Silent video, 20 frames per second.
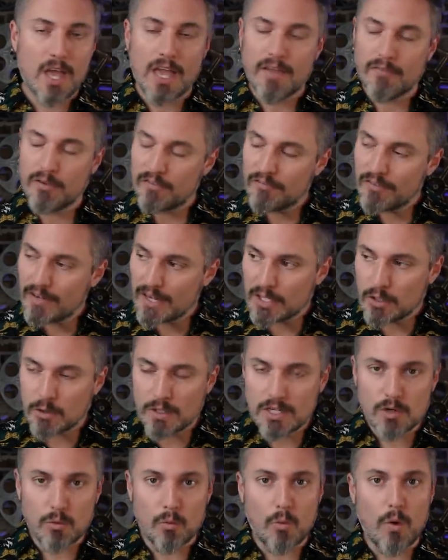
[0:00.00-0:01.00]
If you feel like you
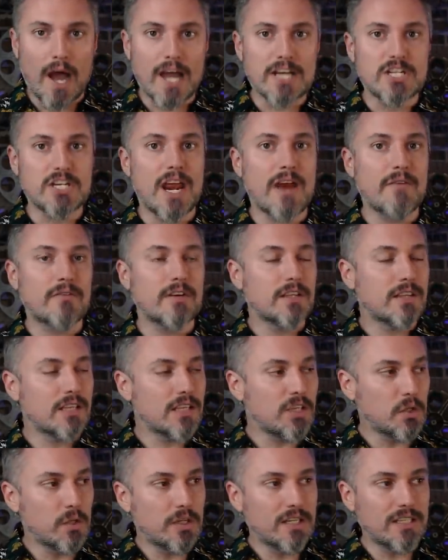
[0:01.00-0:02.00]
need to watch
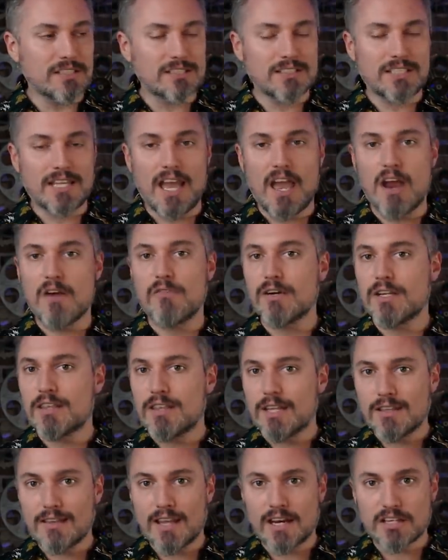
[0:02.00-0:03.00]
everything, you need to see
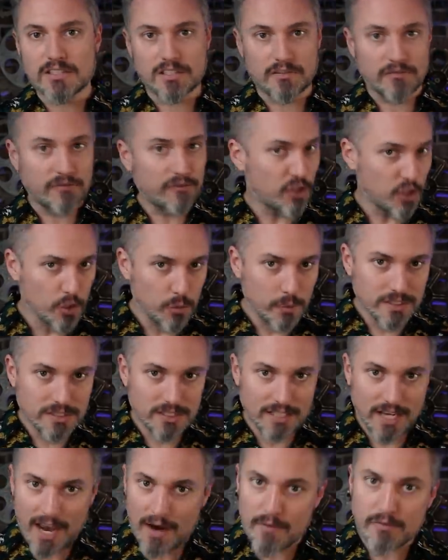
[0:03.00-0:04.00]
everything that has
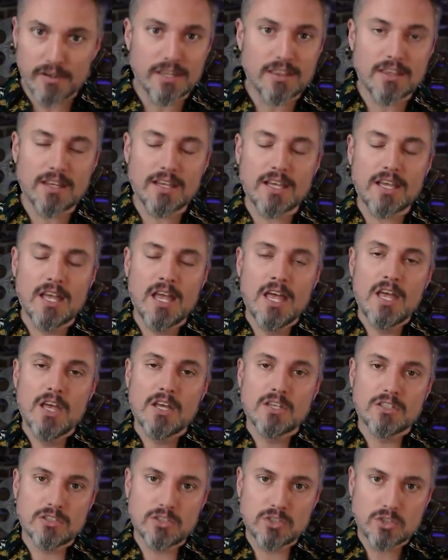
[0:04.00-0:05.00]
influenced everything,
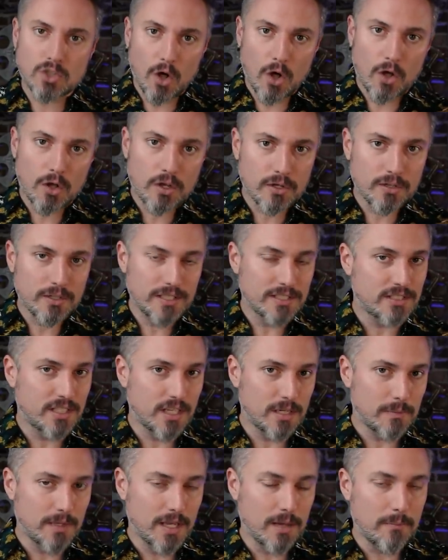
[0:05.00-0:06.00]
Stalker is
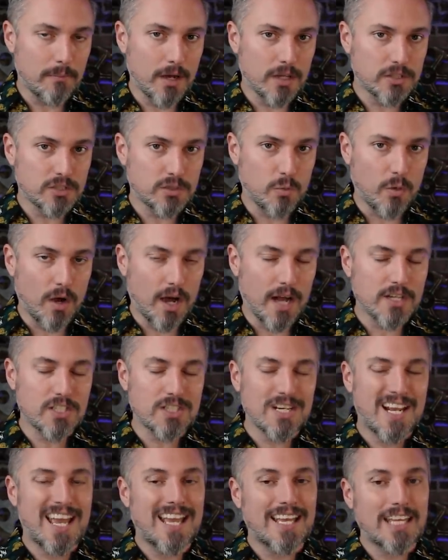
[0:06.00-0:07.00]
gonna be a
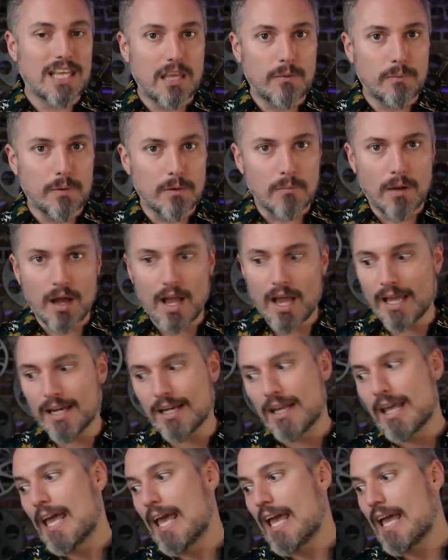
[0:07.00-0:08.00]
must-watch. Keep in mind,
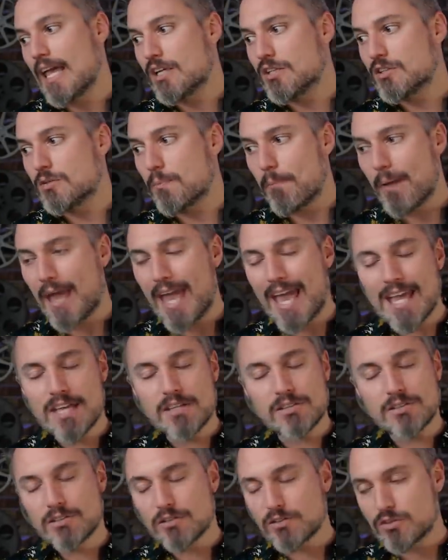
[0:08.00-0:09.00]
it is
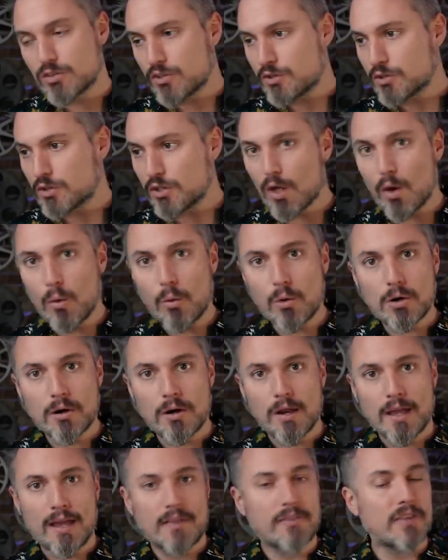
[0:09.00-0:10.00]
paced
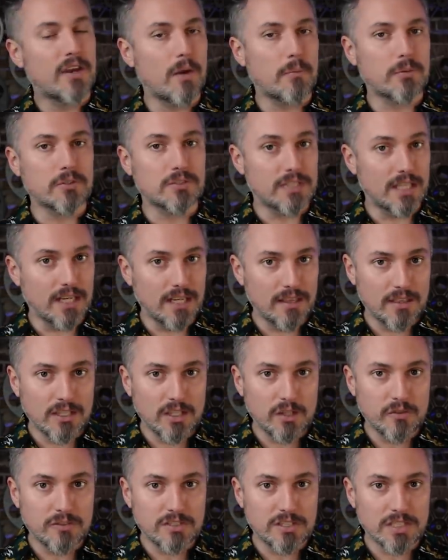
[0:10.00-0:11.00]
slower than almost
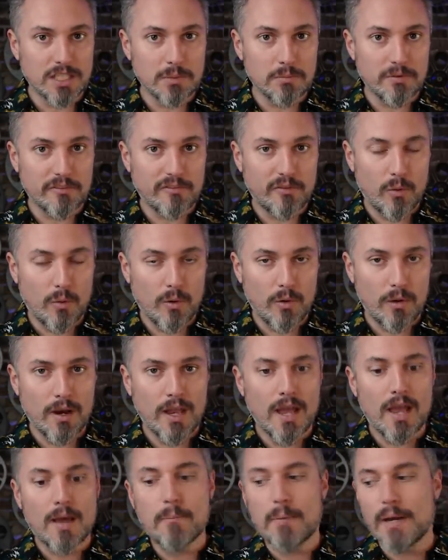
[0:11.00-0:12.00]
anything you've seen before,
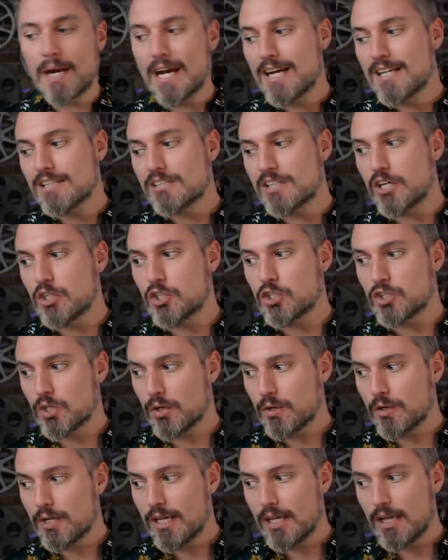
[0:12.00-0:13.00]
but it is a
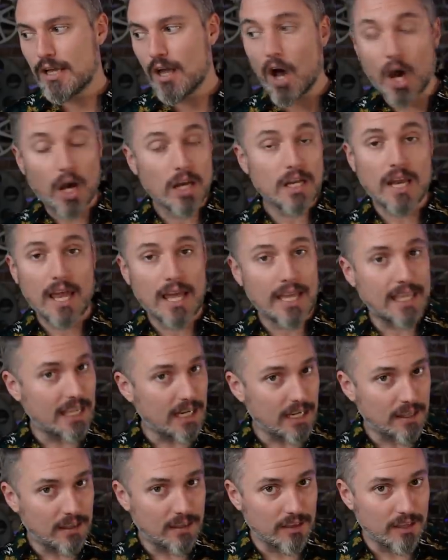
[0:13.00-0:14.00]
journey unlike
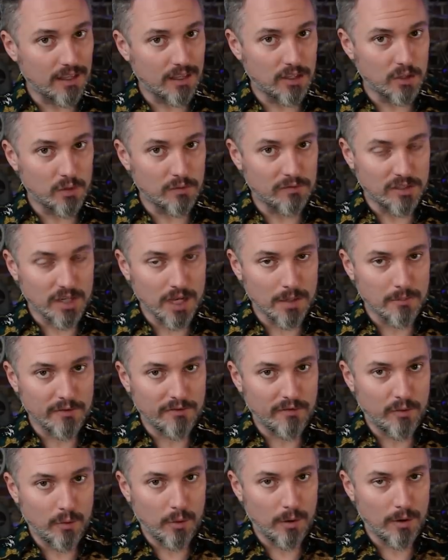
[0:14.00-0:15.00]
anything you've done
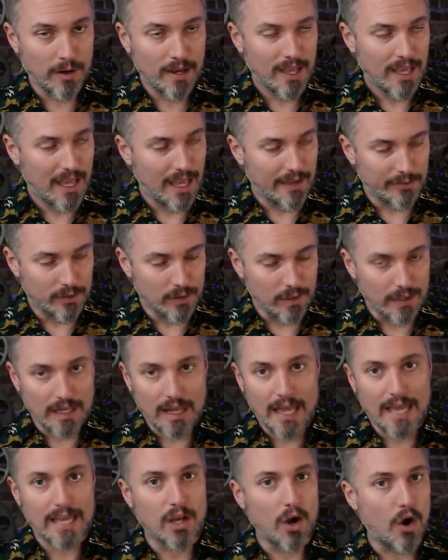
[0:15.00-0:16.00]
before. If you
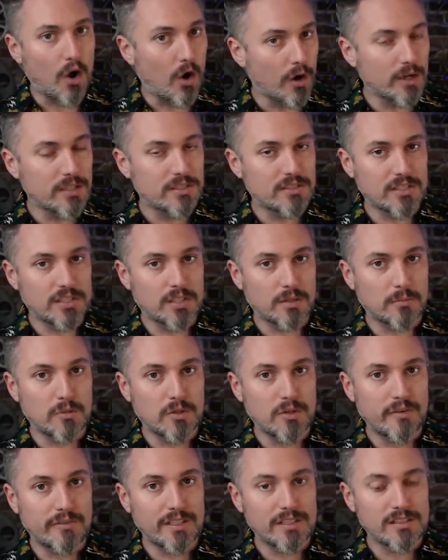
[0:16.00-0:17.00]
like artsier
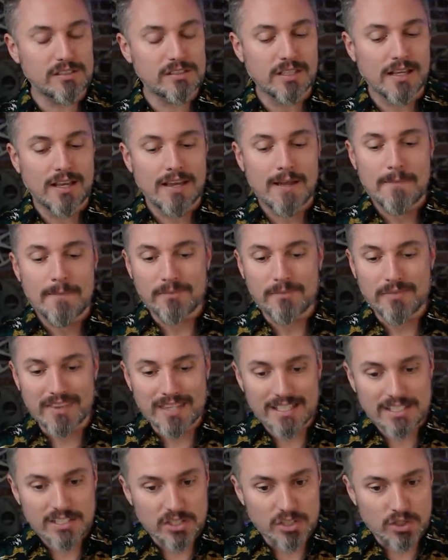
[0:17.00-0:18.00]
movies,
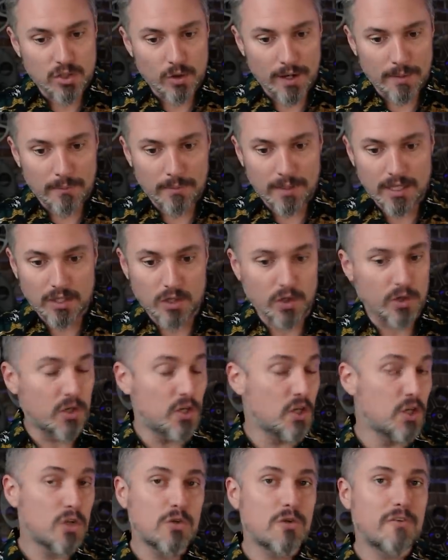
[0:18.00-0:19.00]
this is going to be your
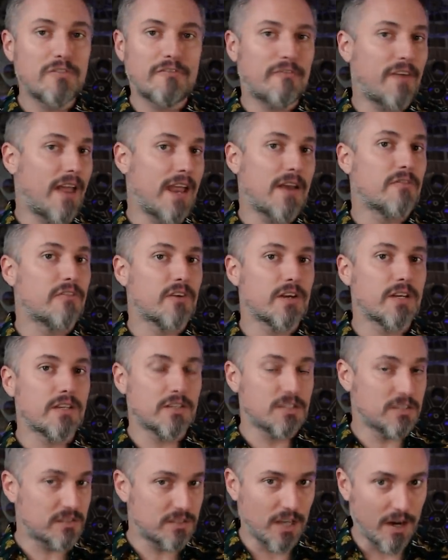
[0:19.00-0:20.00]
new
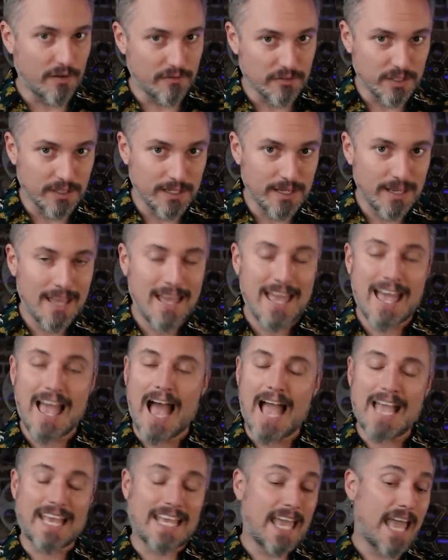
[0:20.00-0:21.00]
favorite discovery.
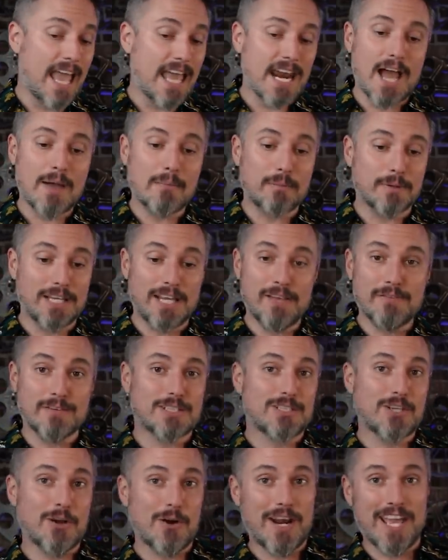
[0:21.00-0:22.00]
I cannot believe
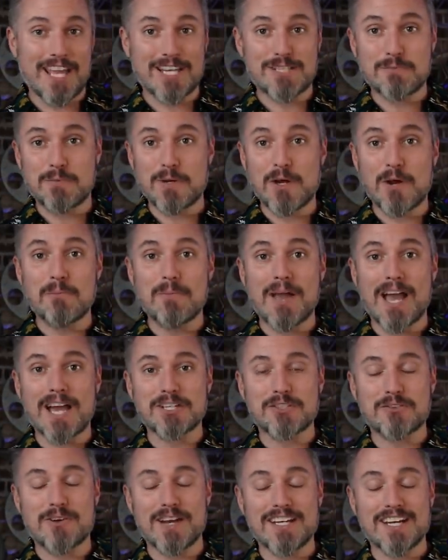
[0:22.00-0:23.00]
it's on H B O
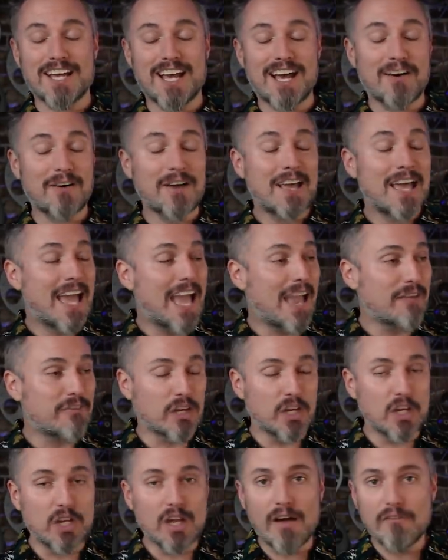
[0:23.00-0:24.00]
Max right now. If
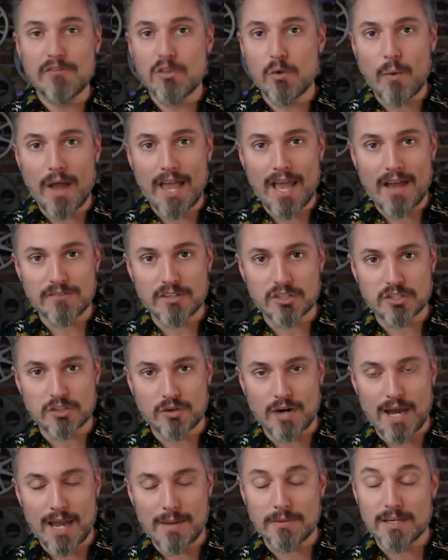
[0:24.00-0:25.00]
you love the way I've
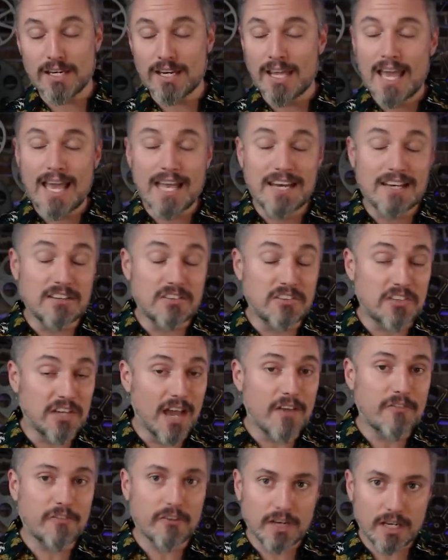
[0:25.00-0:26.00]
described it,
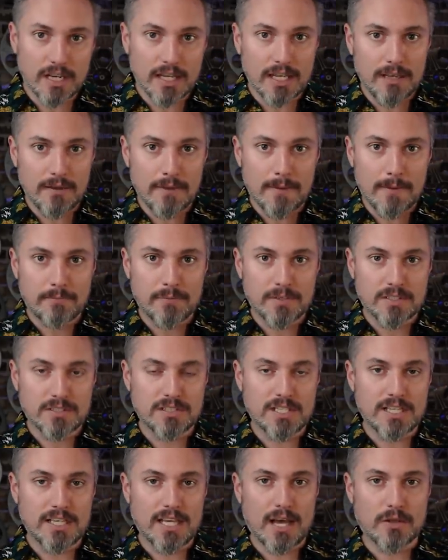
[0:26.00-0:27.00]
definitely
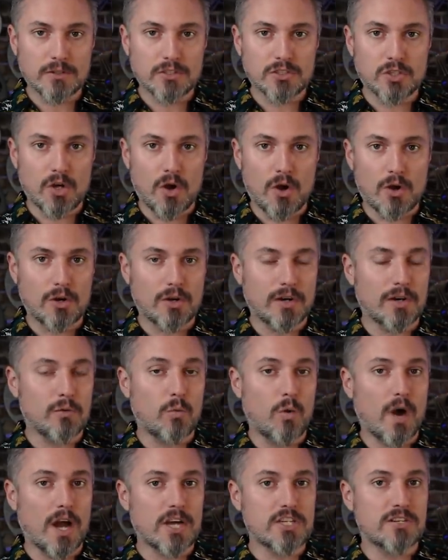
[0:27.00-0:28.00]
seek out Stalker
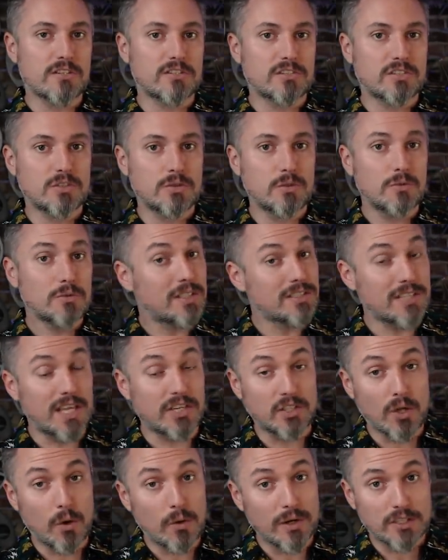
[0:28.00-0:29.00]
and watch it soon, because I
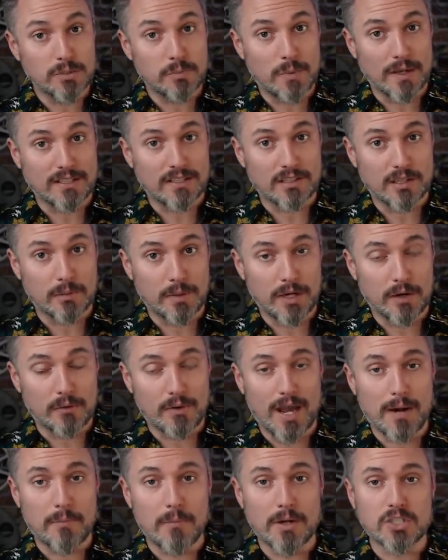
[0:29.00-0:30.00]
don't expect it to be
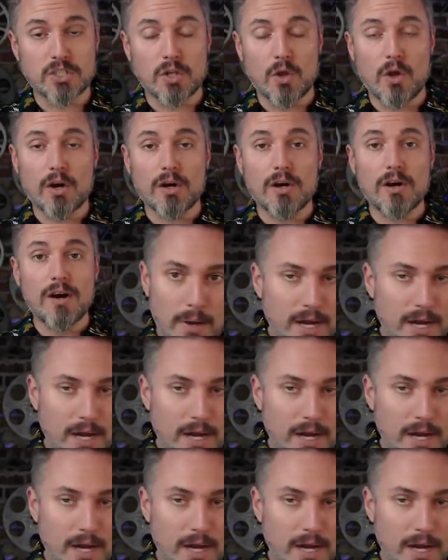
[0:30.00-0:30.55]
around much longer.